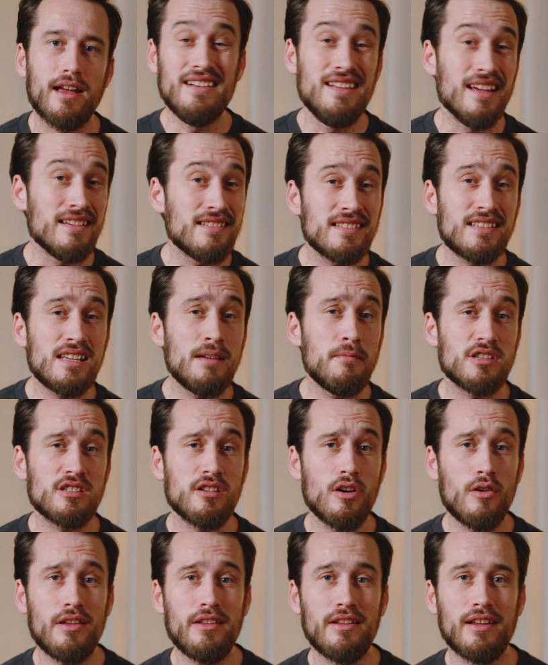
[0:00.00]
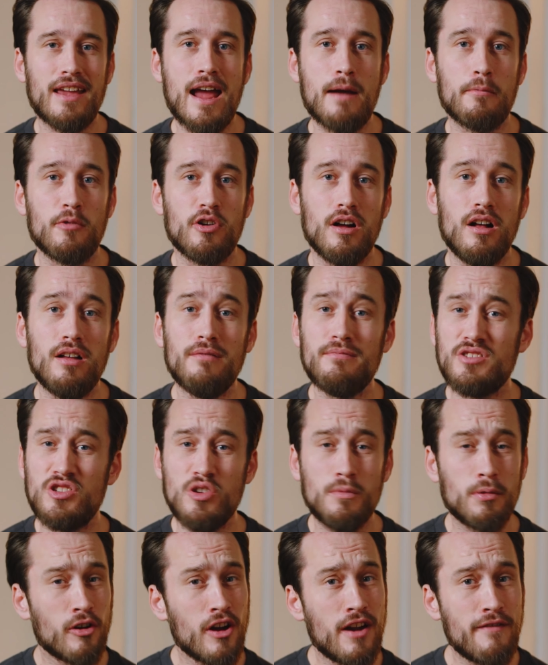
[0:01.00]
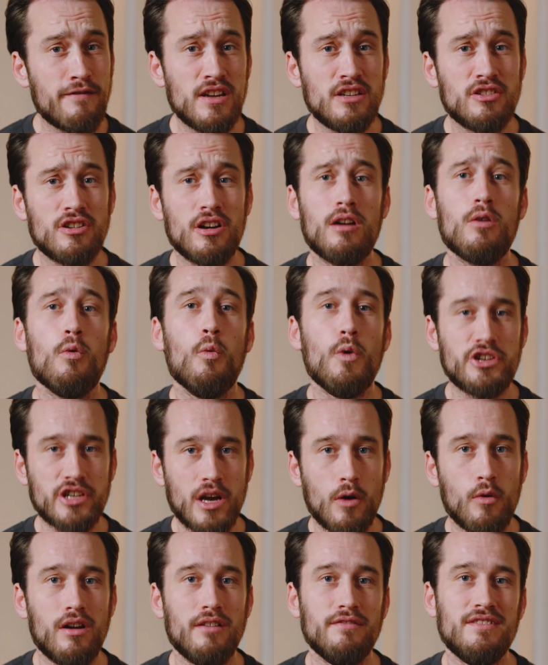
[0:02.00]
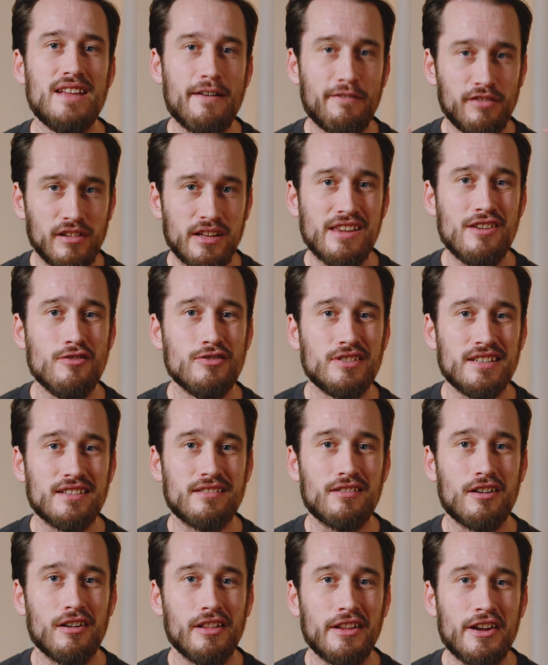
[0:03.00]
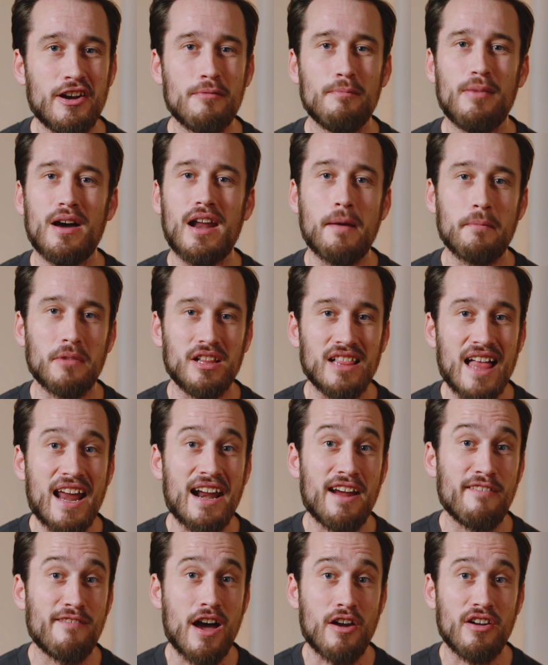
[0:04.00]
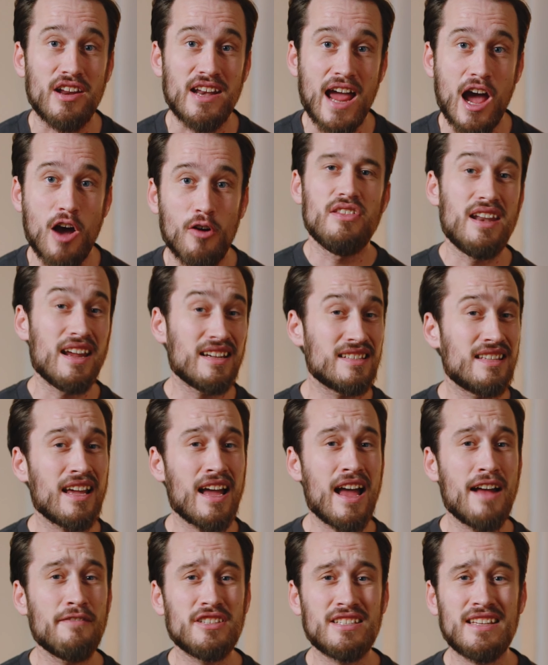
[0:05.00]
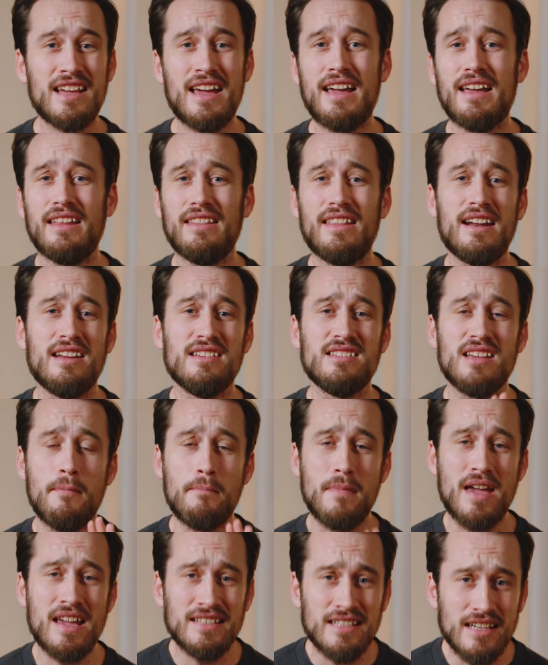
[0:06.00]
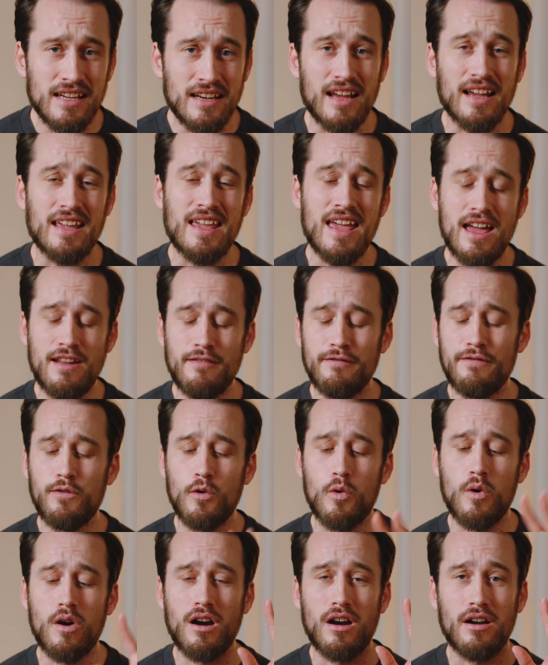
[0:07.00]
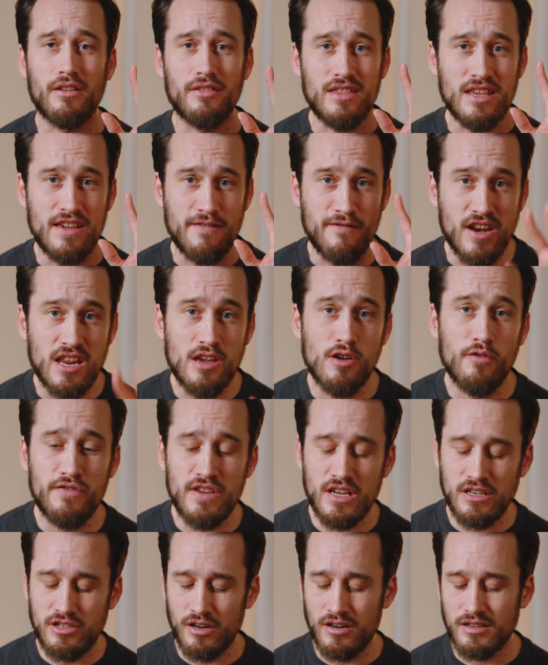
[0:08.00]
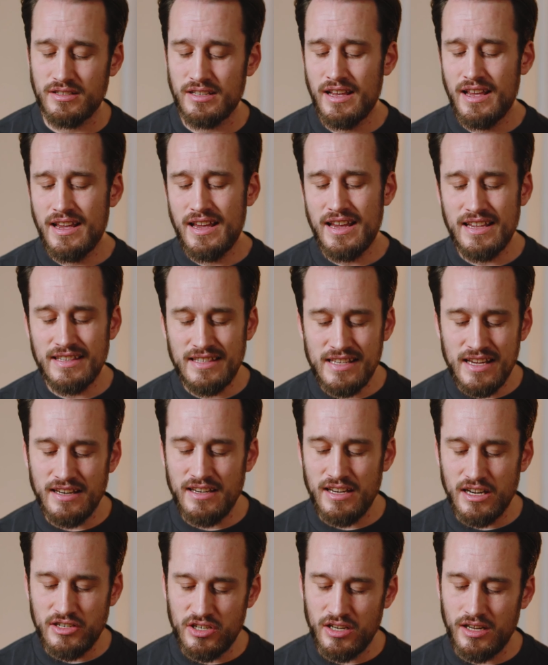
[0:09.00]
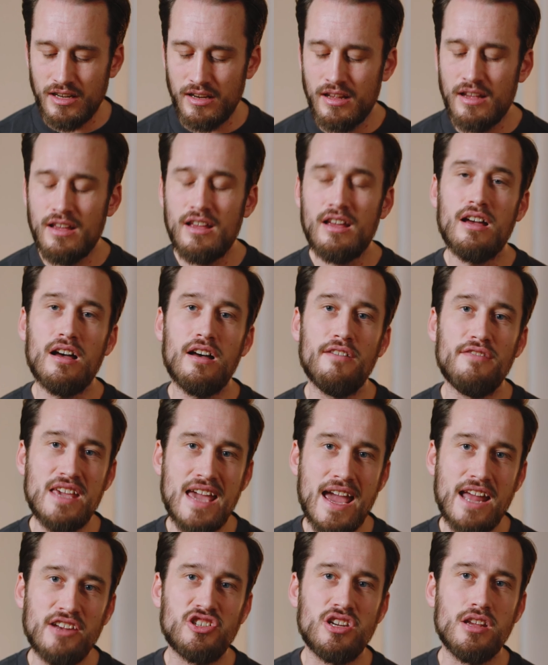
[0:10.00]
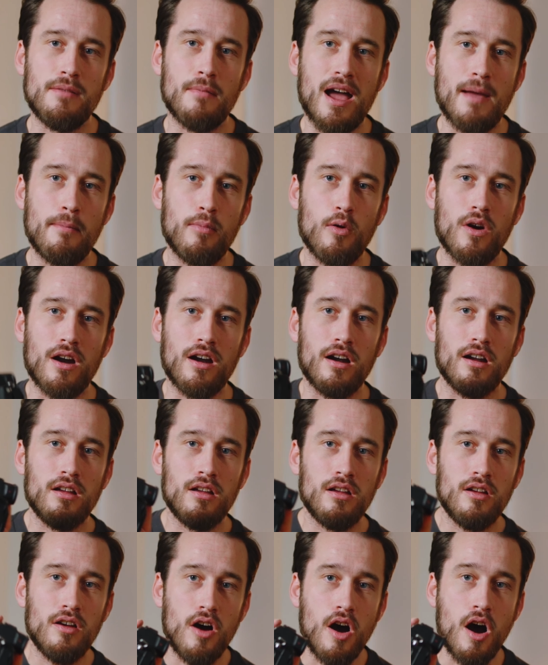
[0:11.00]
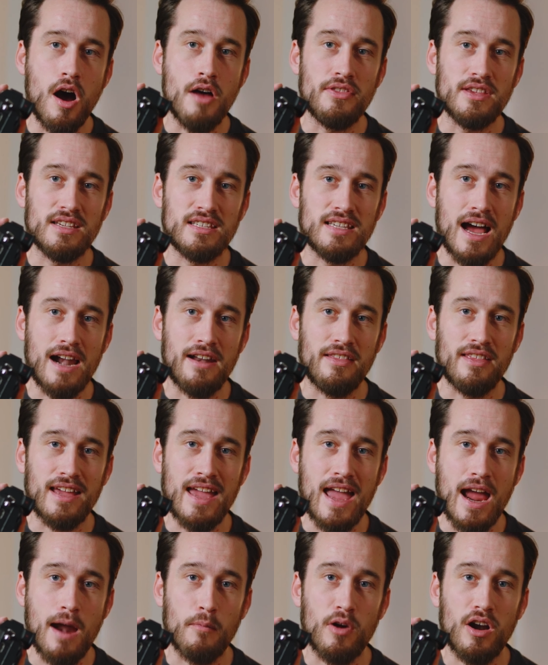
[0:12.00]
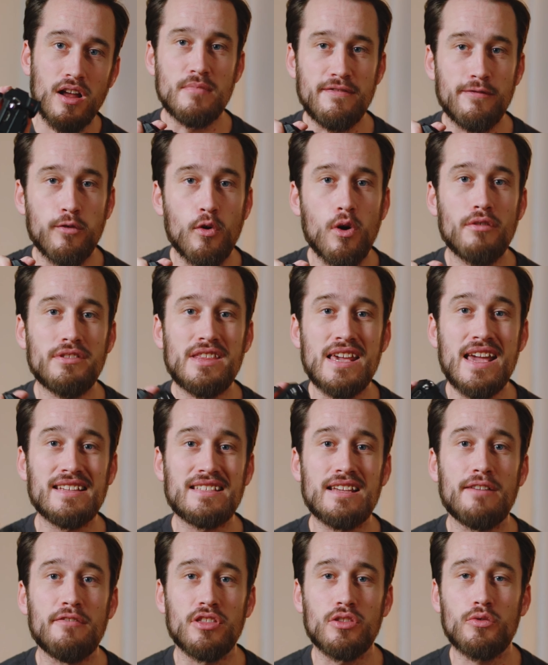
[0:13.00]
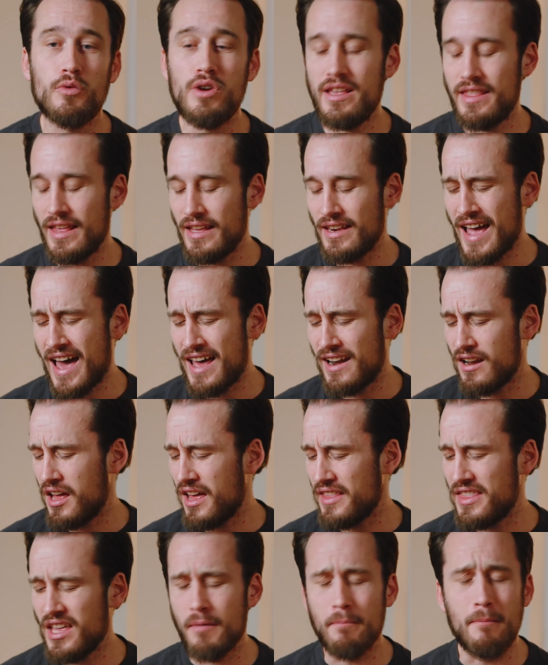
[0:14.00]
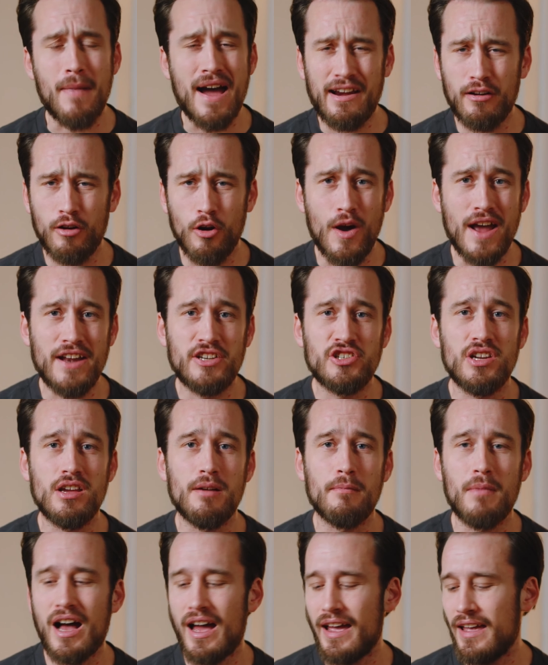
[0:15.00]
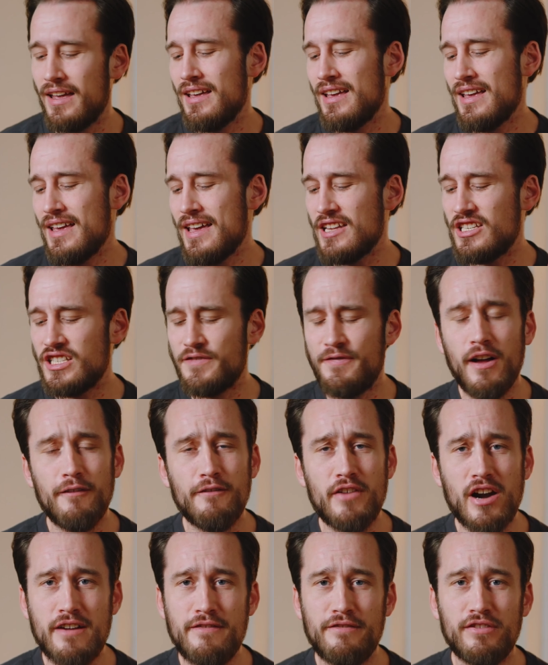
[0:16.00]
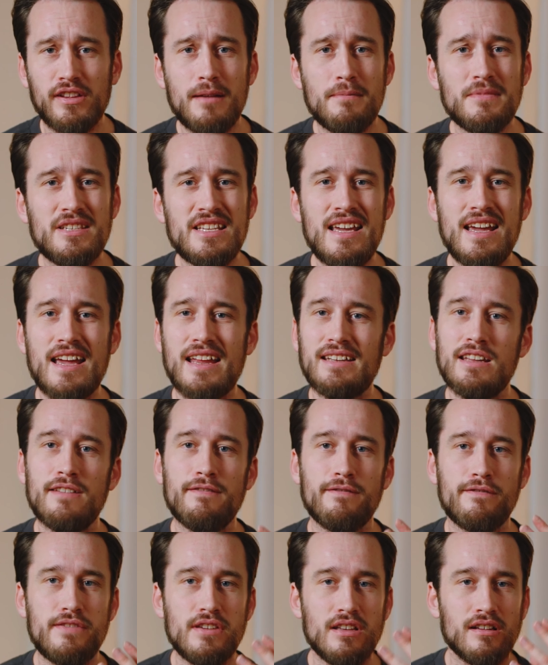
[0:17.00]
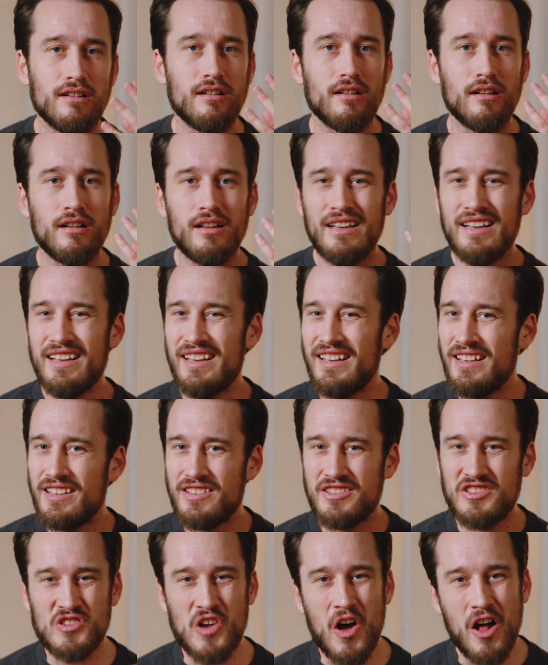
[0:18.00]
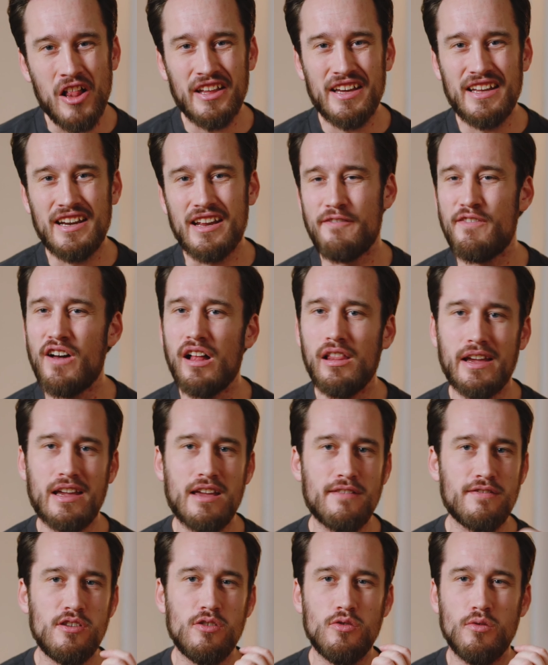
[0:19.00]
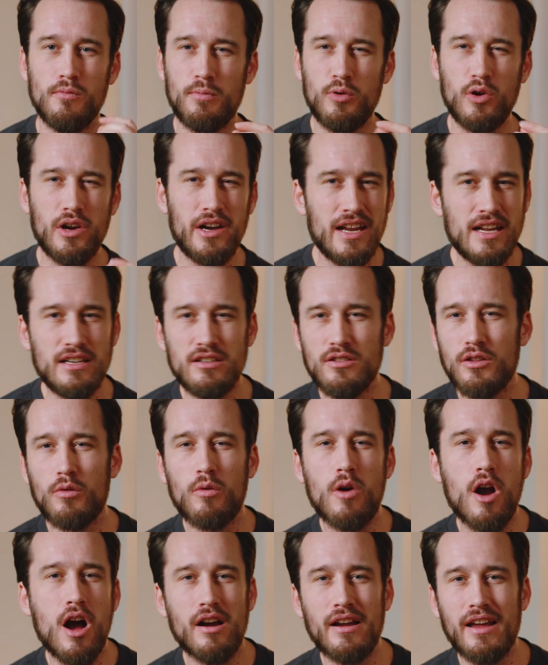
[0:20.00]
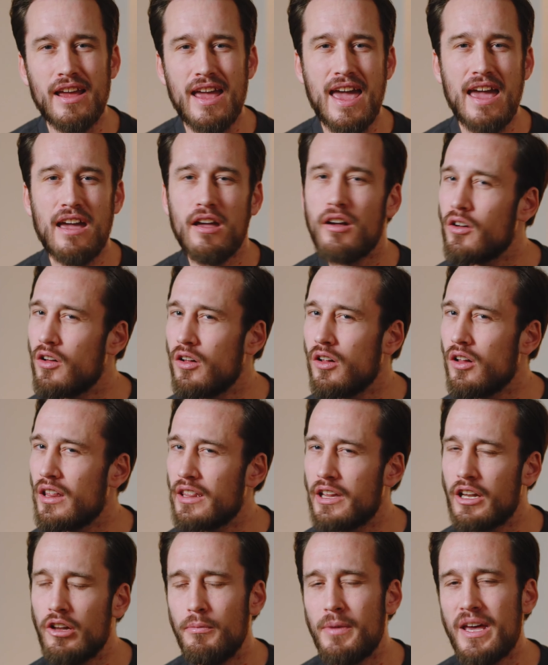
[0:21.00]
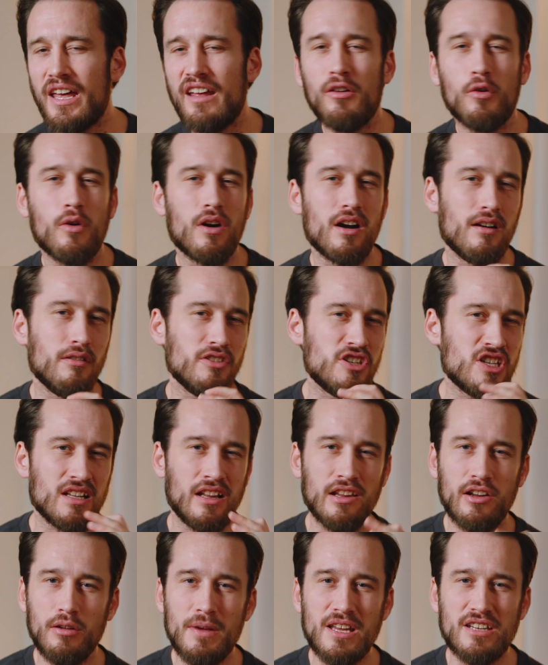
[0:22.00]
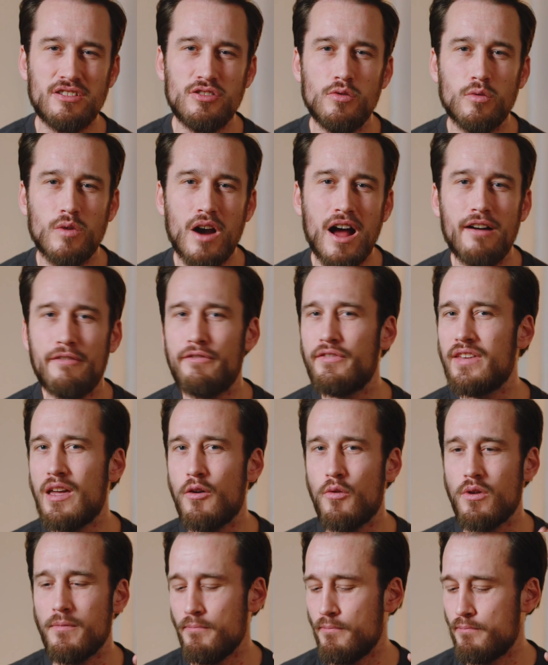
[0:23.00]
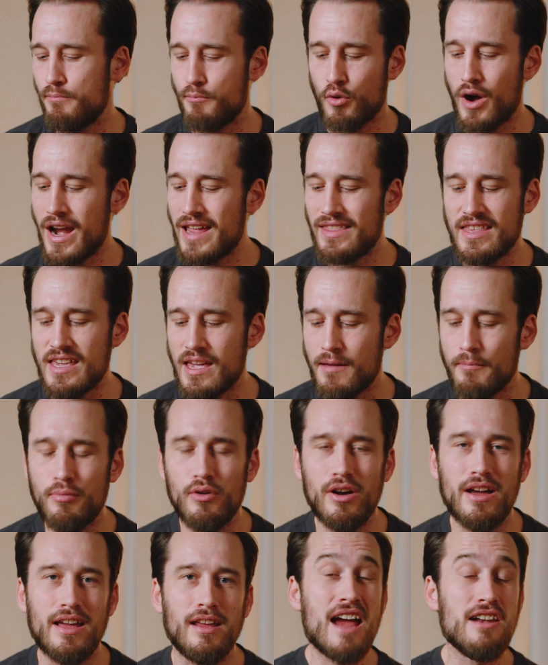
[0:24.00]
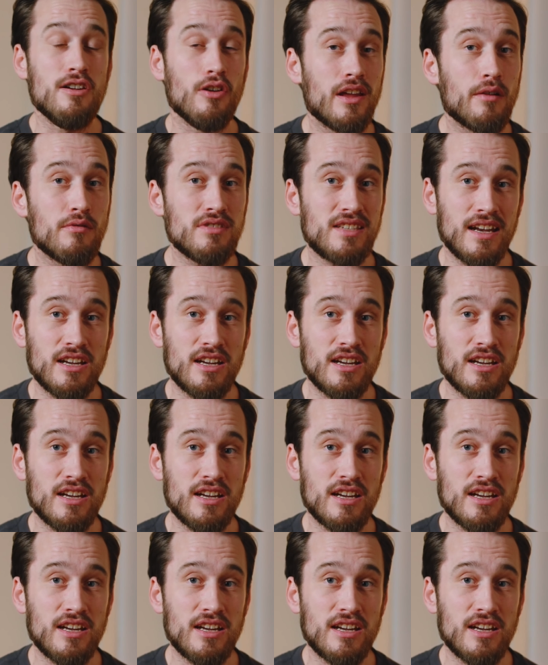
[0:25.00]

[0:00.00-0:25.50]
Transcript: It doesn't seem to slow down the camera at all. Super great feature. Wish I would have definitely used it earlier, but I'm glad I found it now. The next thing I have to say that is amazing, again, for the video features is the addition of the HDMI port on the side of the camera. Before with the A7 III, they had I think a micro HDMI. It just felt very flimsy. It didn't feel solid. It felt like if you put it in the wrong angle a little bit or just a little bit too rough, it would break the input. I know that was an